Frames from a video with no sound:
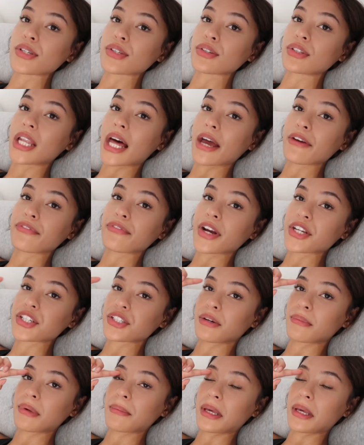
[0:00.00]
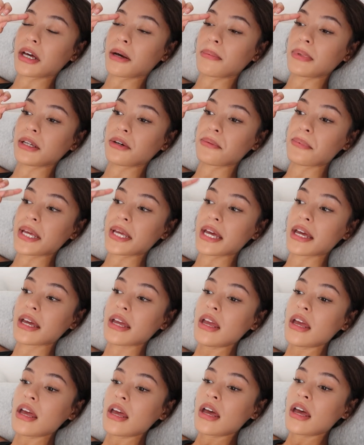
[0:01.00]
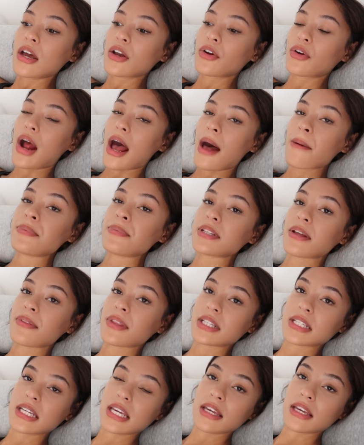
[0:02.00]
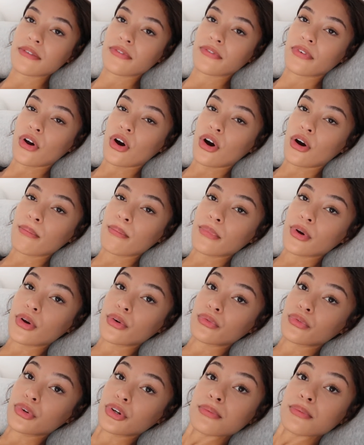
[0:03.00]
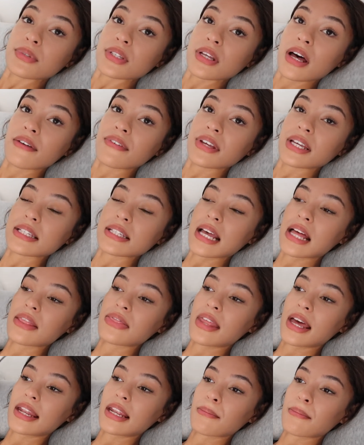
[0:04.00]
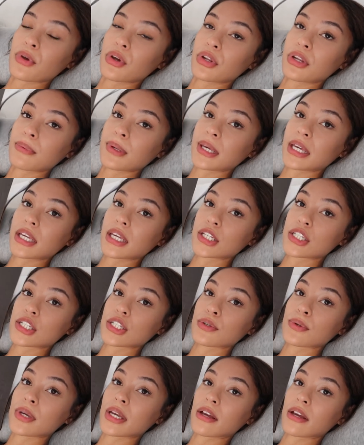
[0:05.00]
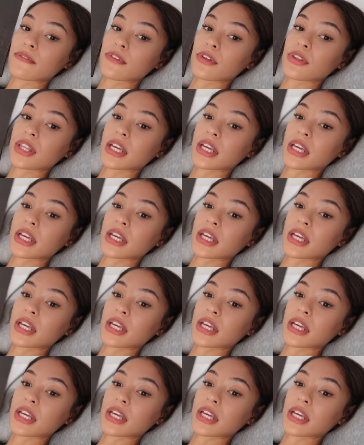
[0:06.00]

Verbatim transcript: just gonna like freshen up my makeup a little bit, grab something to eat from room service, and then I'm going to be shooting a few